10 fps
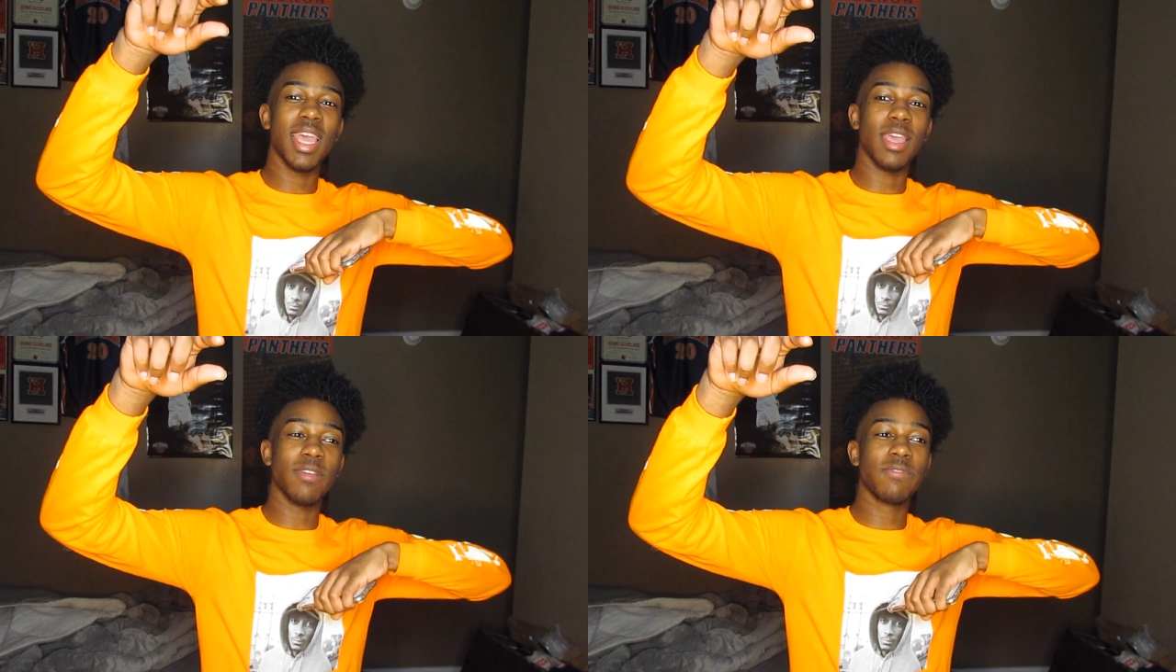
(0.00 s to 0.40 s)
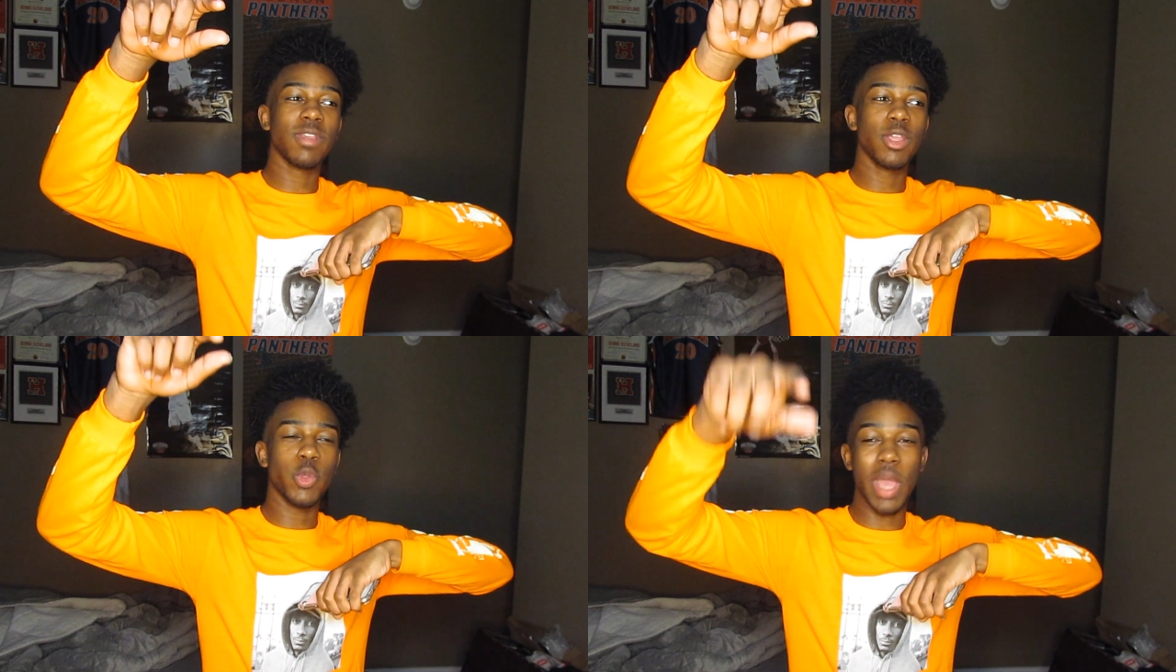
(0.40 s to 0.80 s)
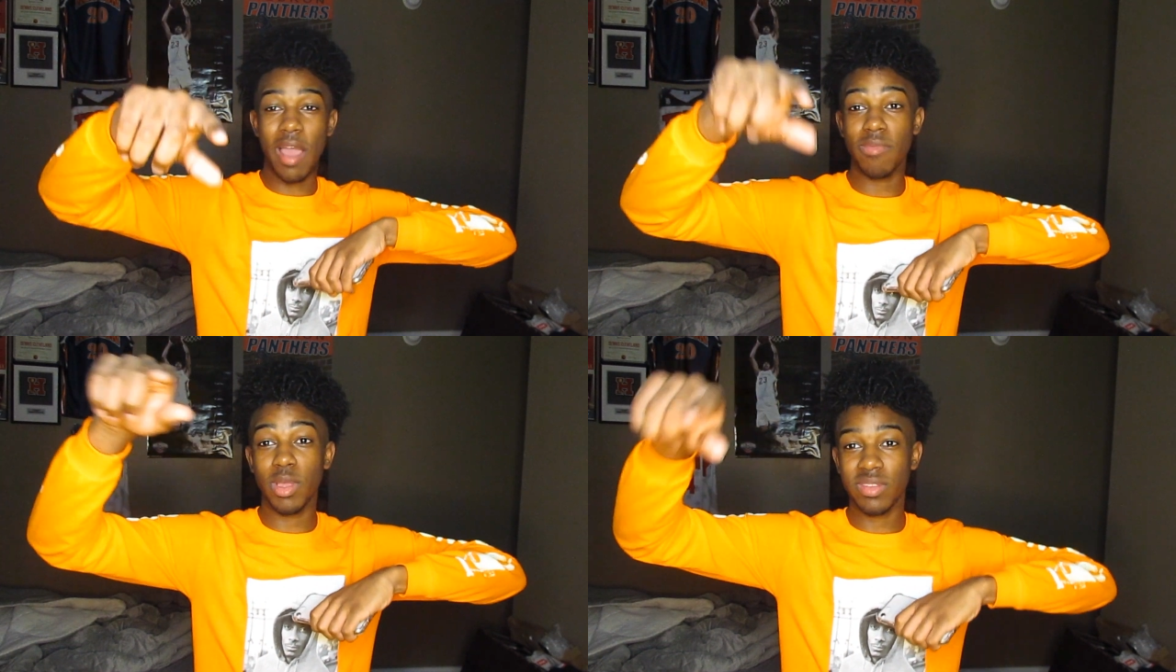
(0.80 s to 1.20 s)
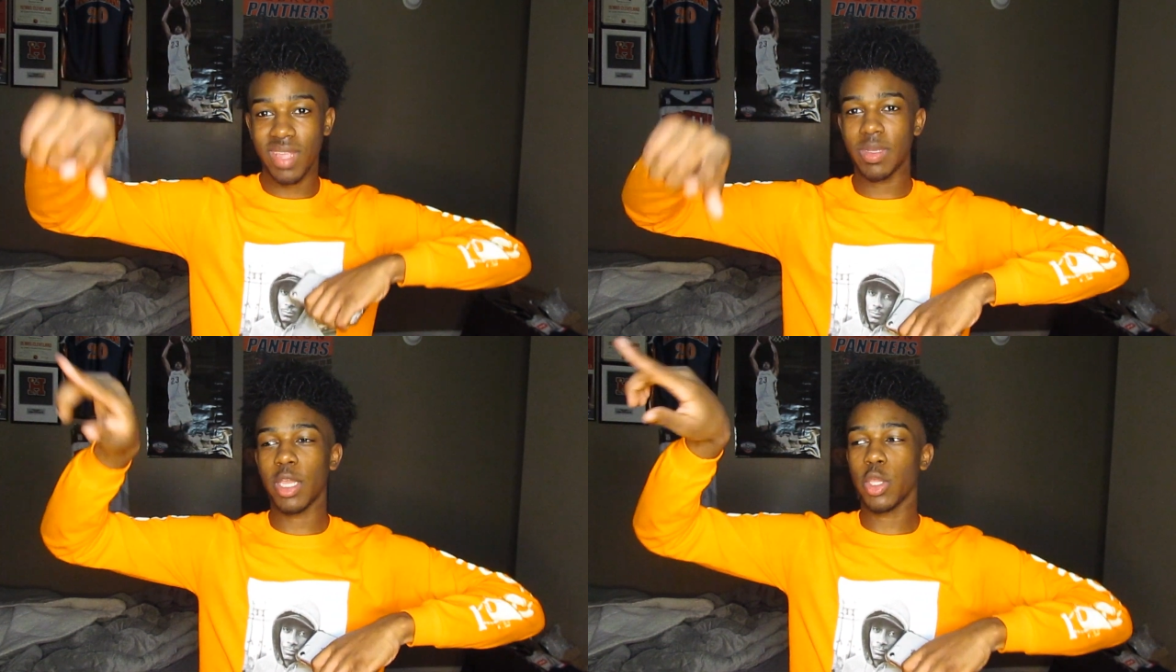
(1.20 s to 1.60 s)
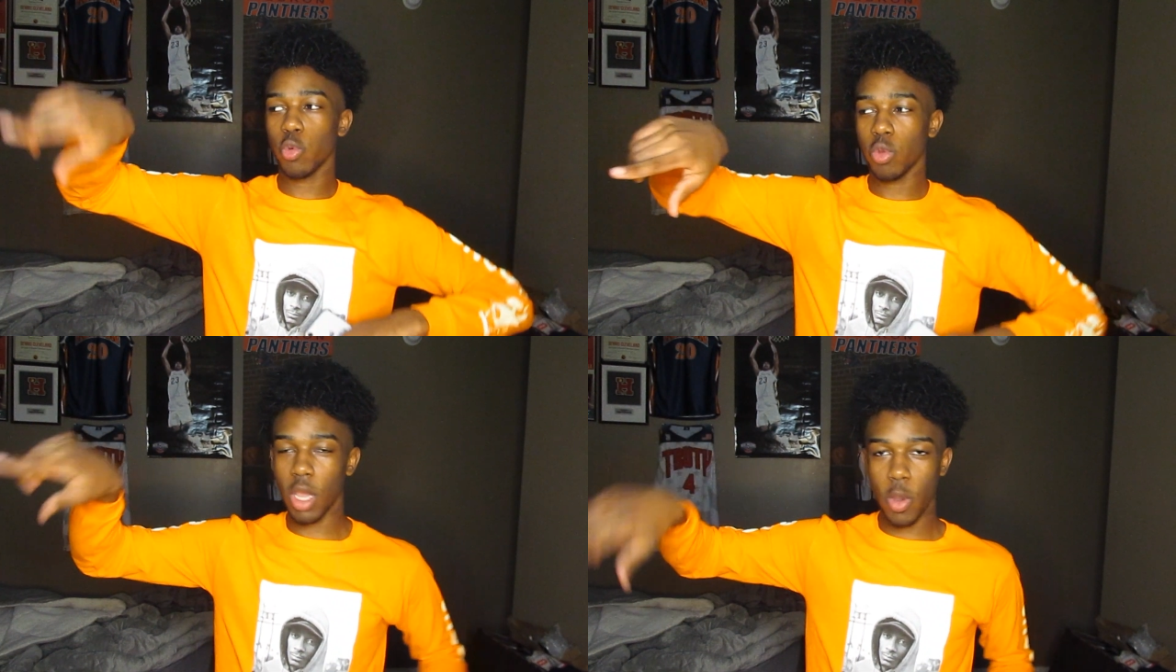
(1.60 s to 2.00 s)
If you have me on Snapchat,
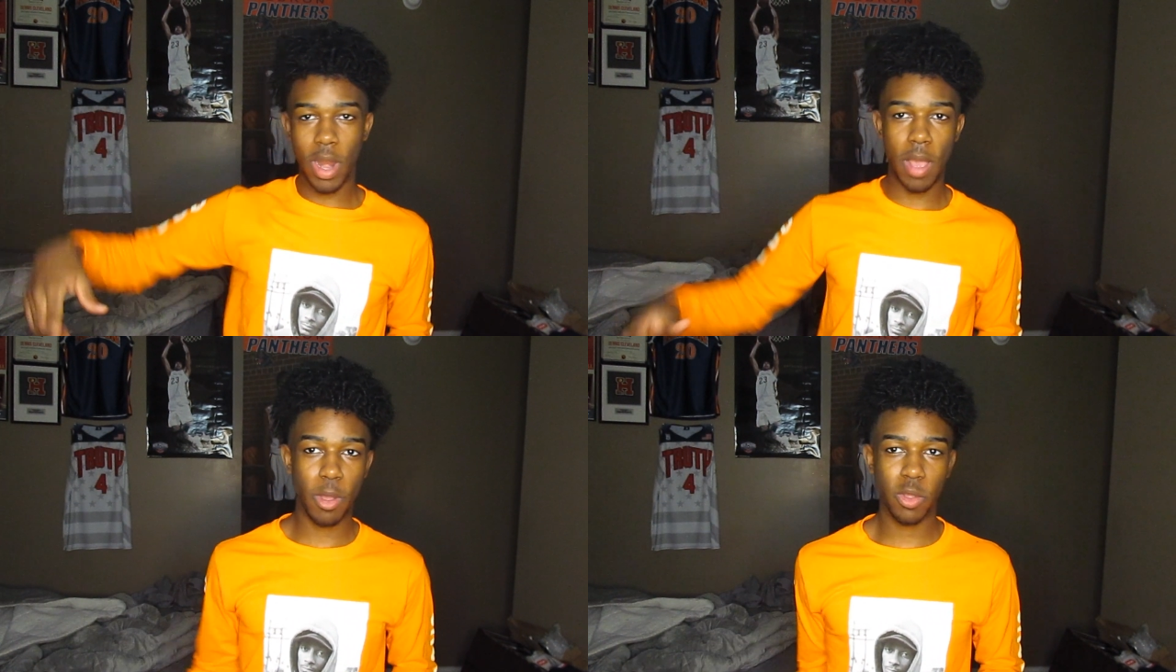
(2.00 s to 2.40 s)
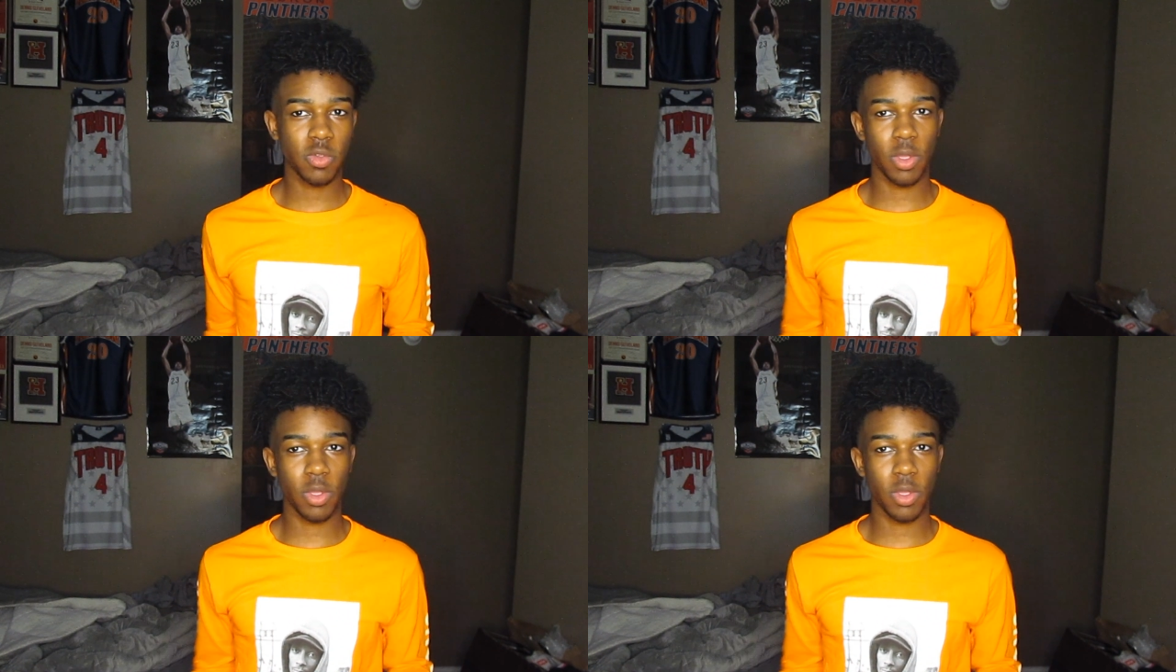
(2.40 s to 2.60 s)
you will know when I post.